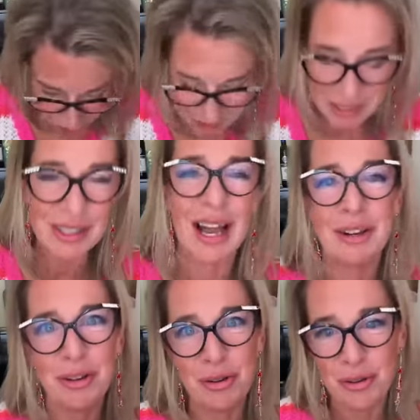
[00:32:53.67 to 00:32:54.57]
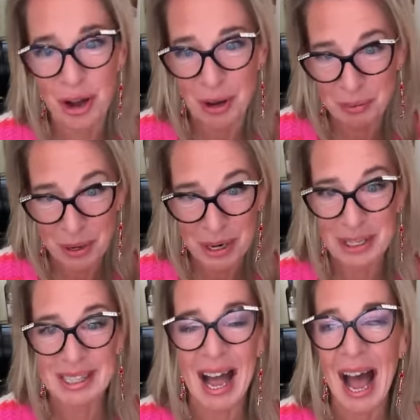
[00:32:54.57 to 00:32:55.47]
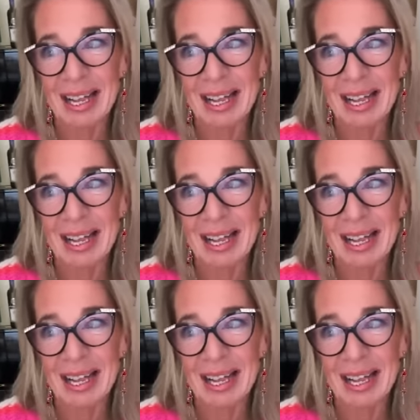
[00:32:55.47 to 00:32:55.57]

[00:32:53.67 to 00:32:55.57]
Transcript: kindness and your kind words